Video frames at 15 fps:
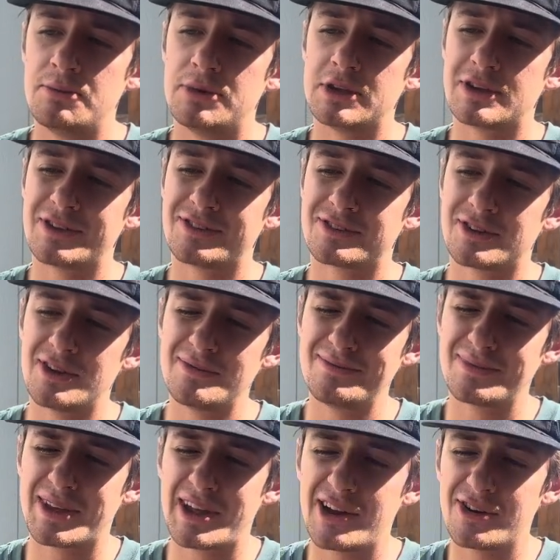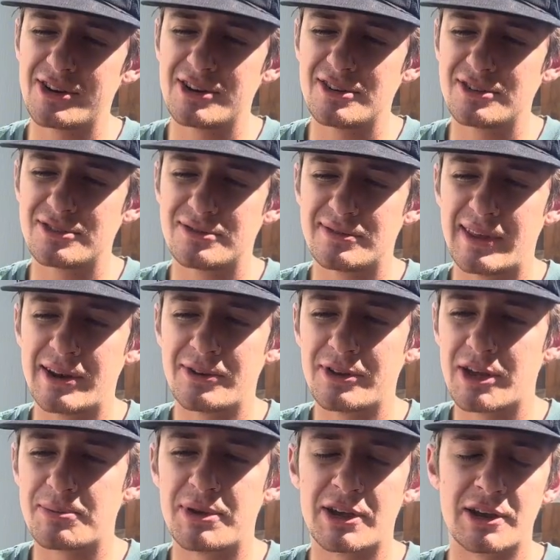because some carriers, they don't
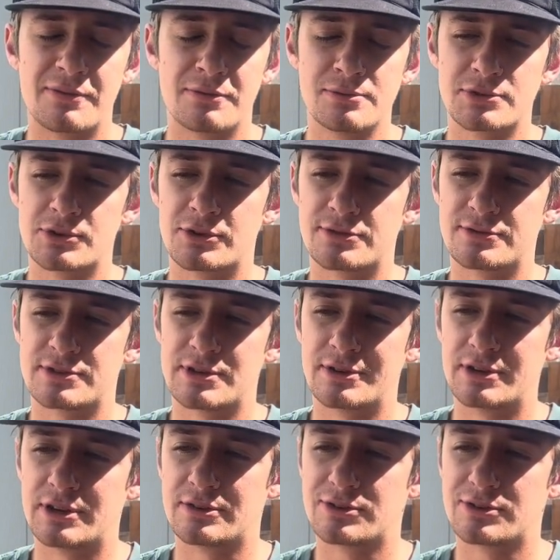like picking up from storage facilities.